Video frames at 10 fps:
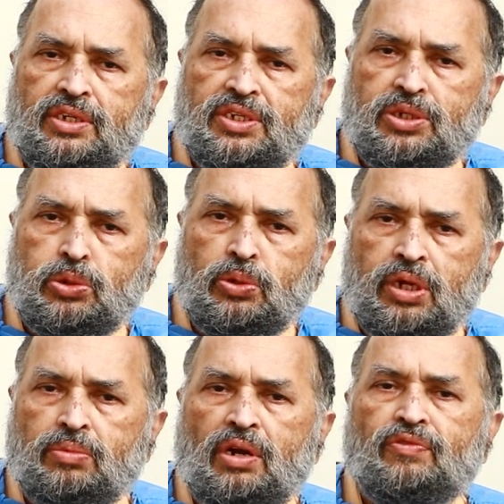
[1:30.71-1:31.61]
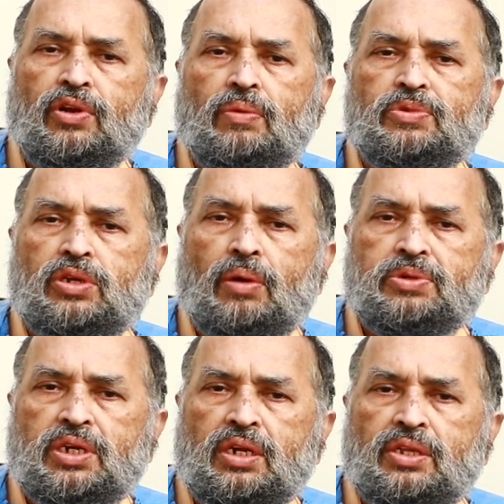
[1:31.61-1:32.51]
is suitable for
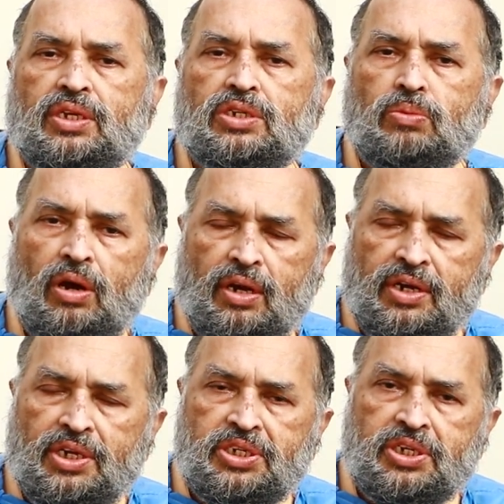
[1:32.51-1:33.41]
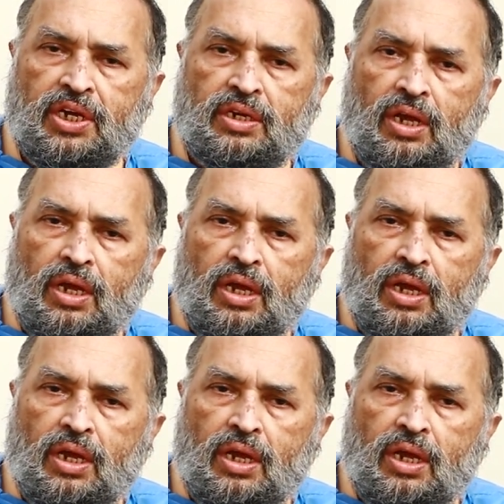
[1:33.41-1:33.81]
absorption in the small intestine.